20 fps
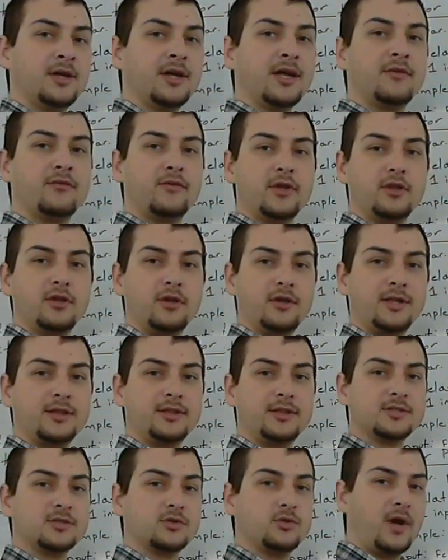And if we look
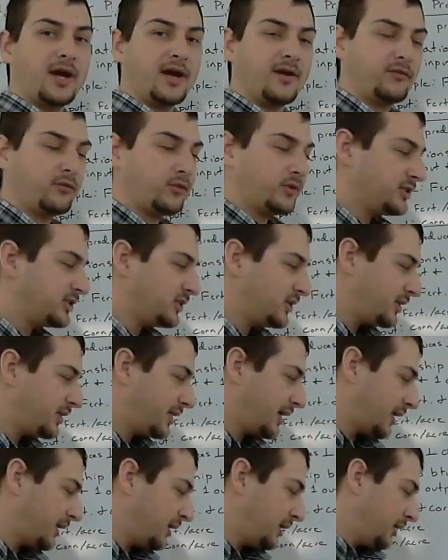at this graph, we see
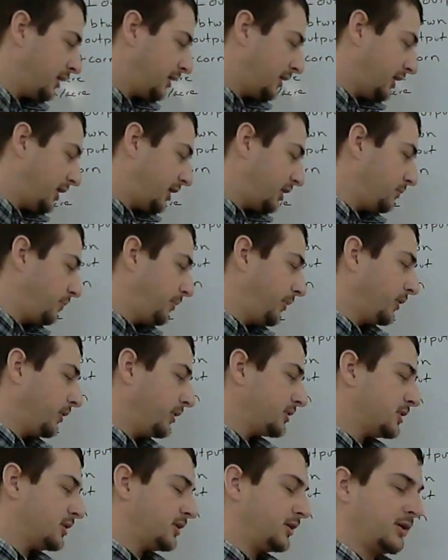that
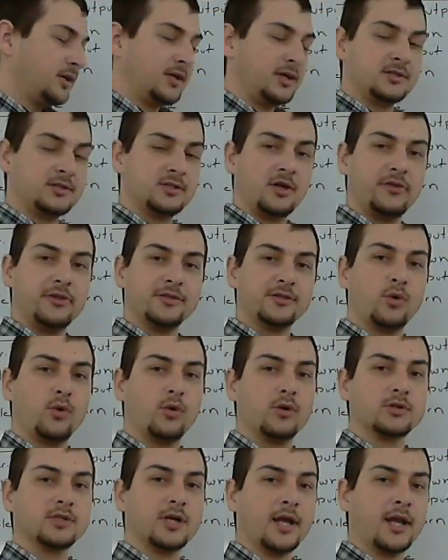input is on this
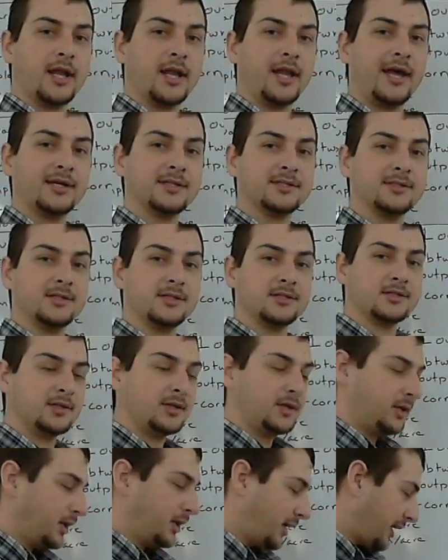horizontal axis
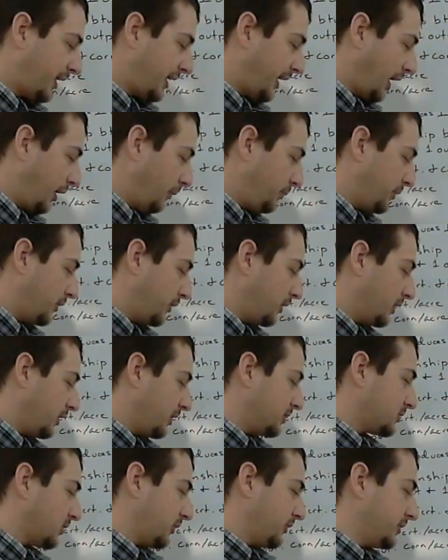and output
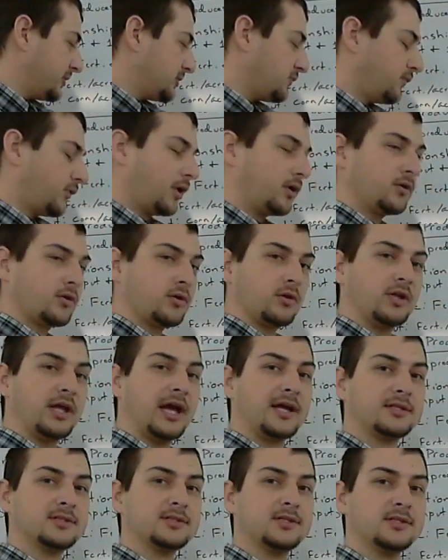is on this vertical
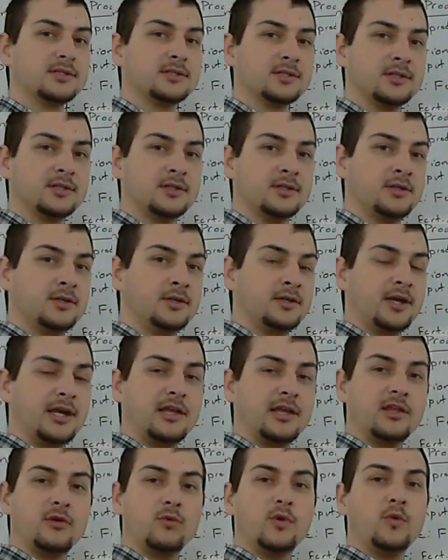axis.
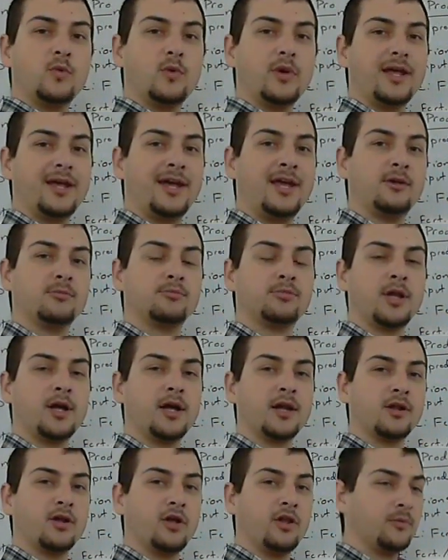And then we went ahead and
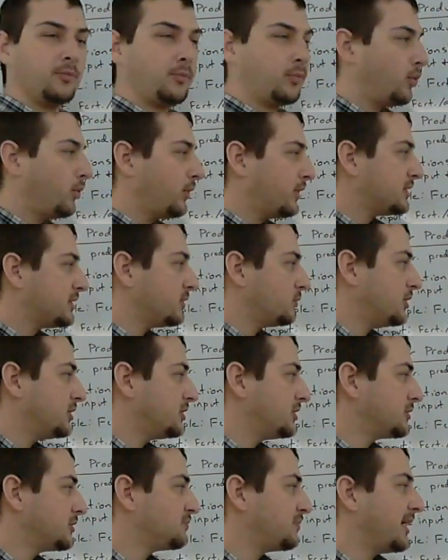plotted all the points, and we
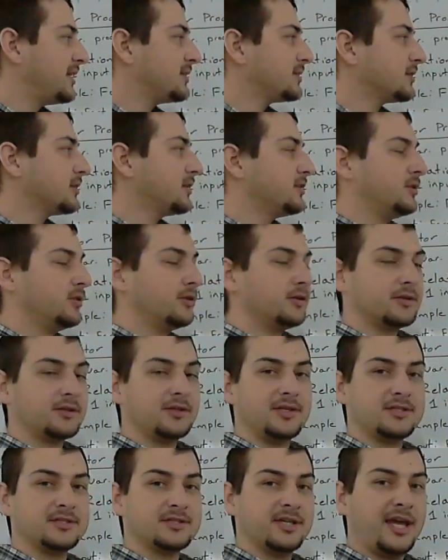just basically took
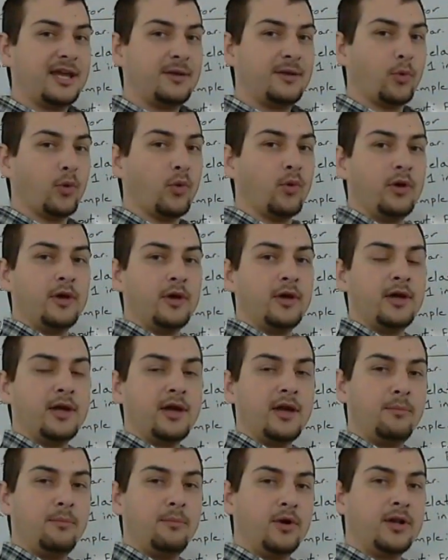this table
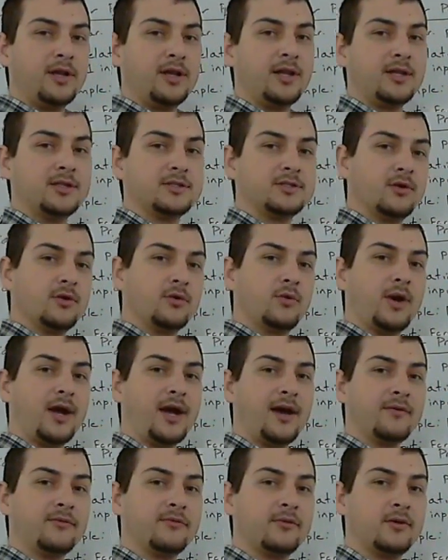and put it into a
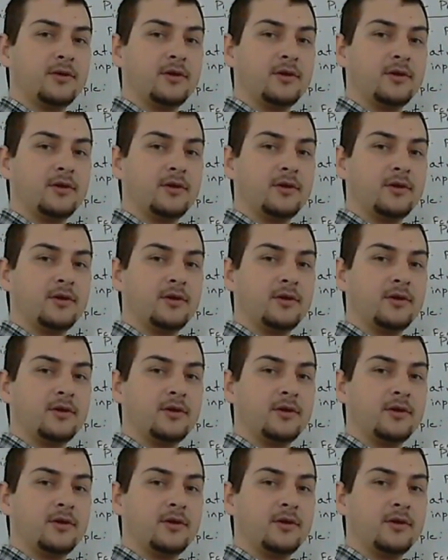graph.